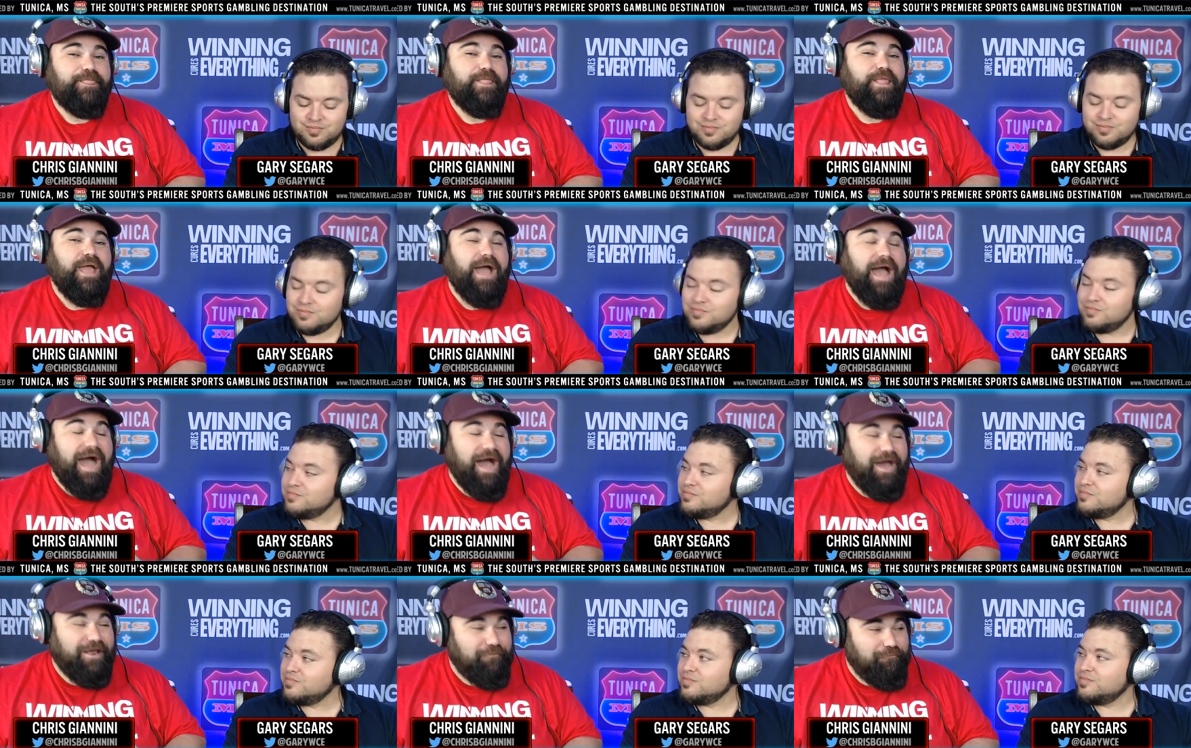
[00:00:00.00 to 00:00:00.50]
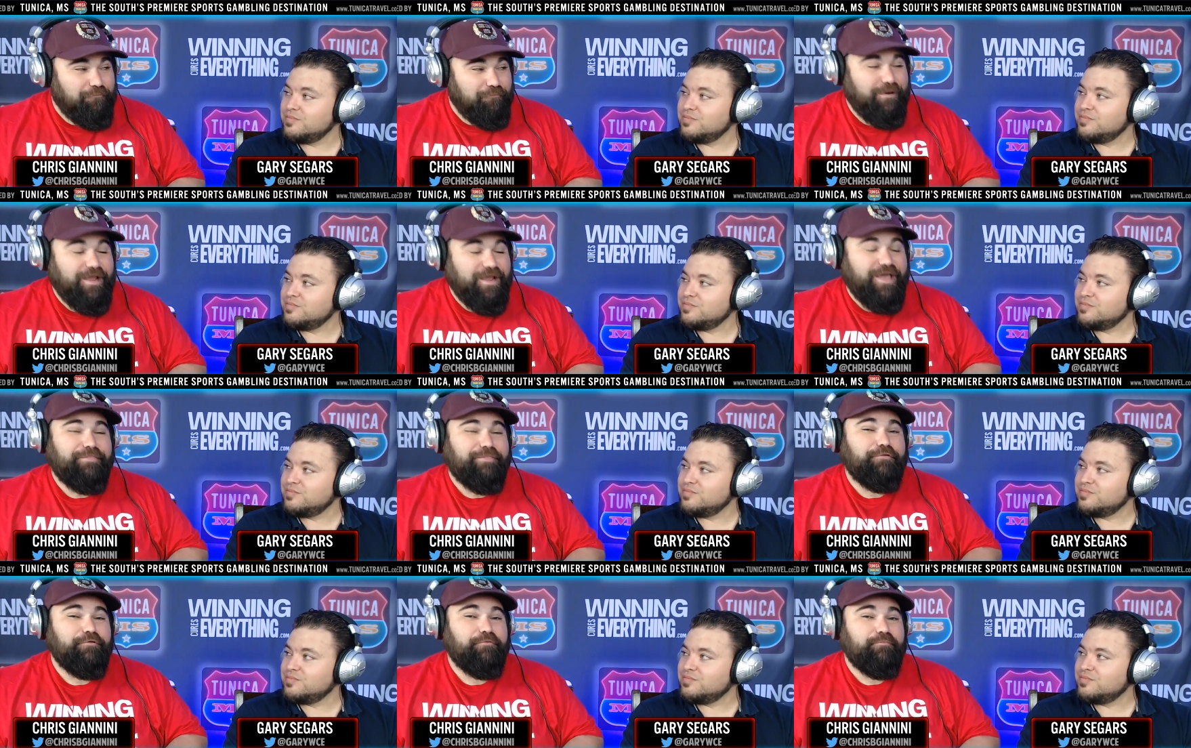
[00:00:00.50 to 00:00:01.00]
Speaker 1: I'd
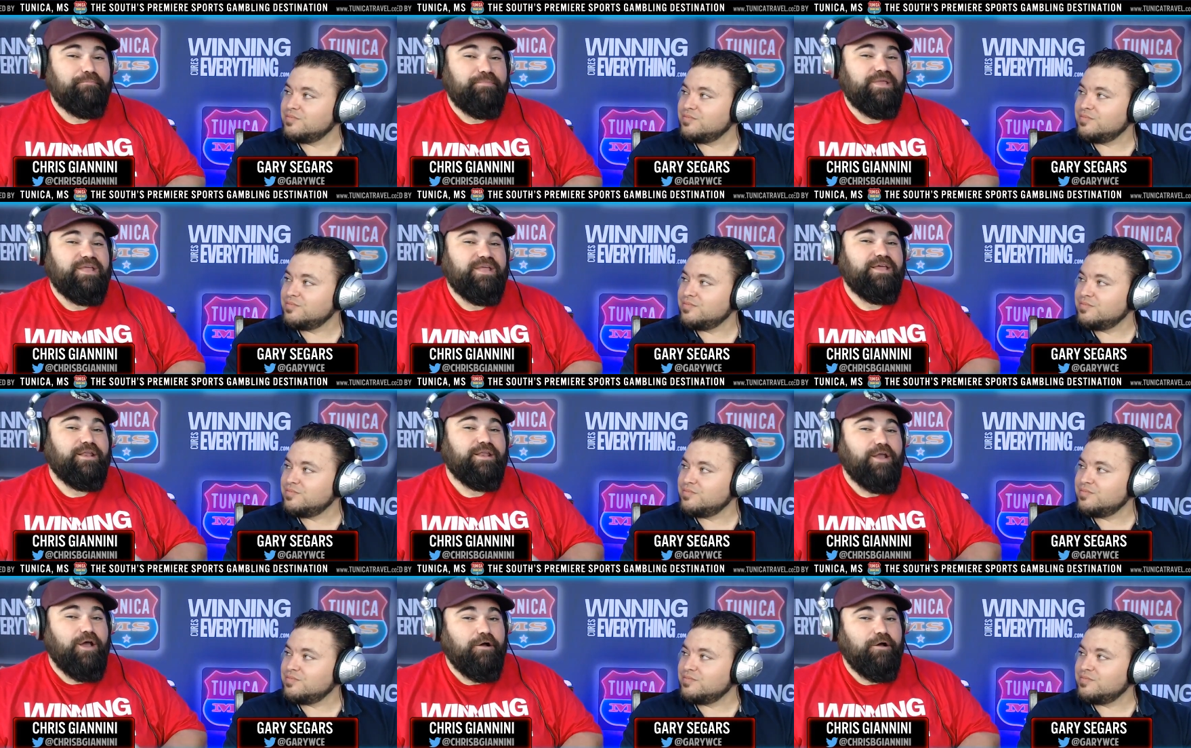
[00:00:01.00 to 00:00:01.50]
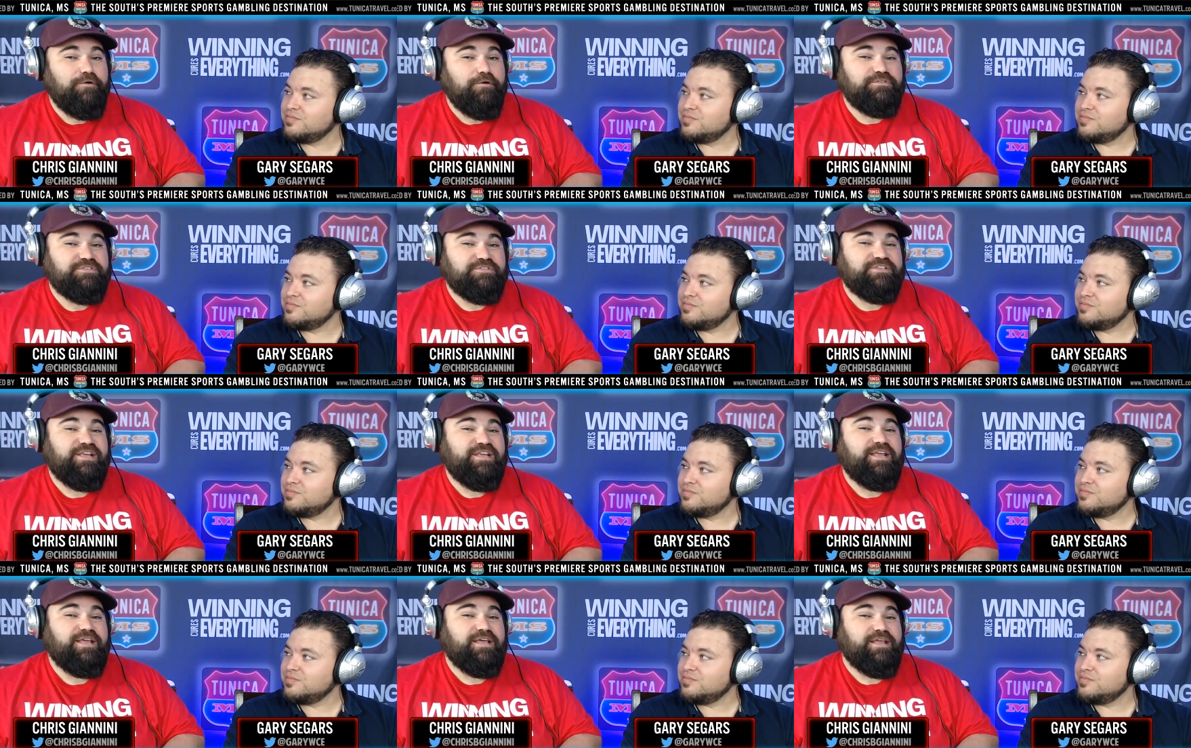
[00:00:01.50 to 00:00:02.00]
rather be an
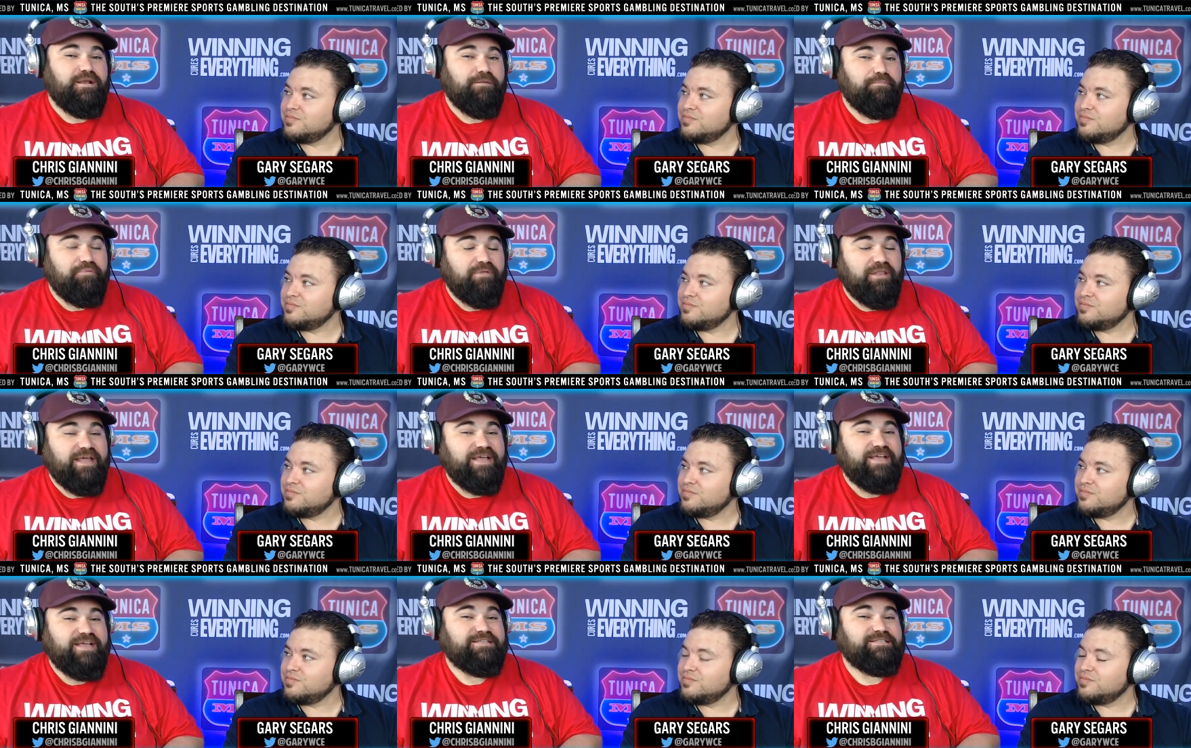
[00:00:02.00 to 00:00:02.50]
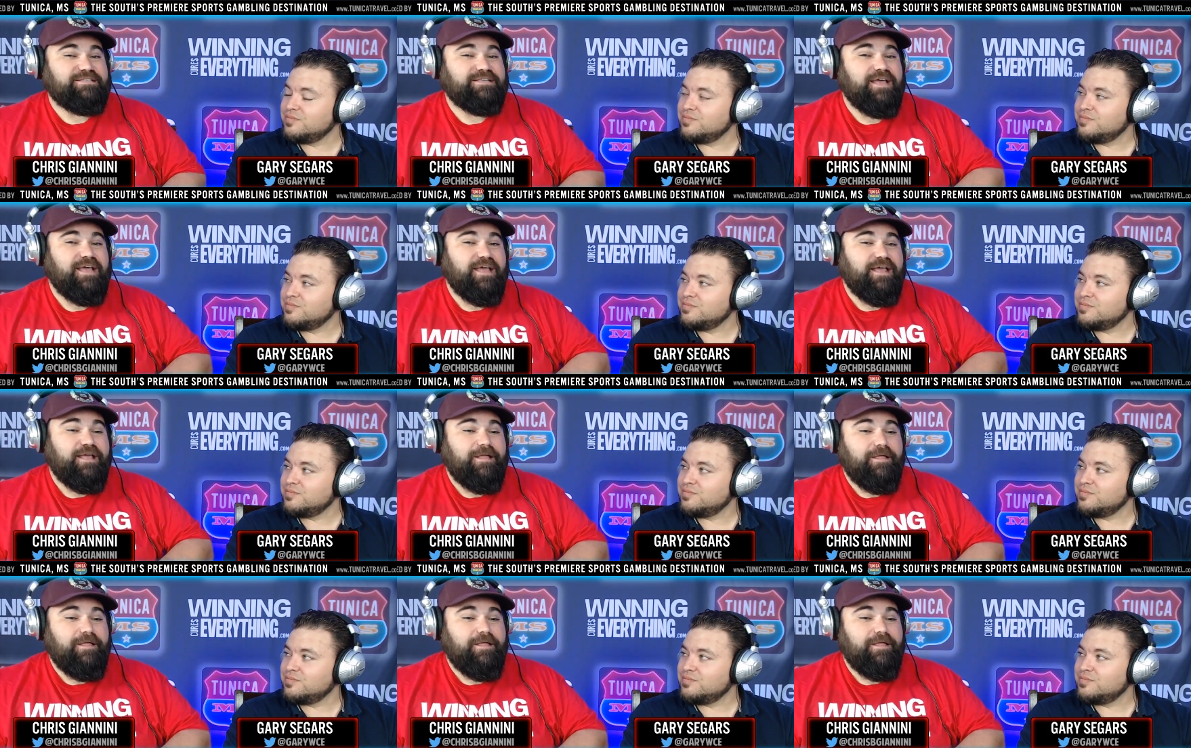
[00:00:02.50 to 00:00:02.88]
OC in a place